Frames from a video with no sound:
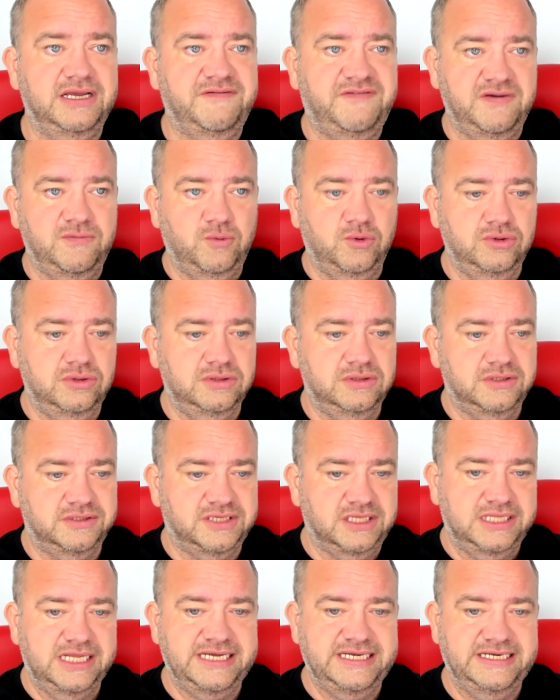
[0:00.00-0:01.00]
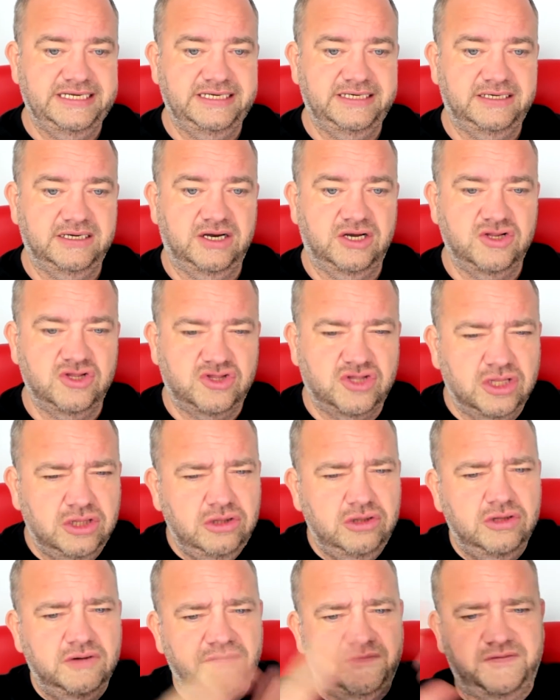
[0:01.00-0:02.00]
if he won the league, and the
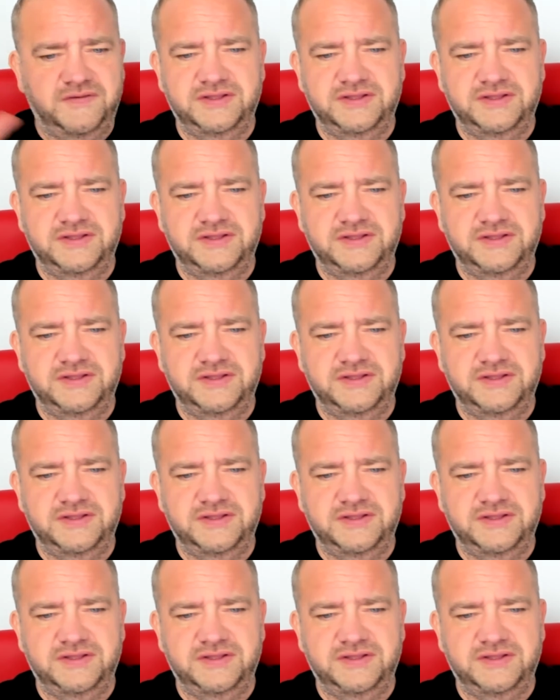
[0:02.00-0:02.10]
love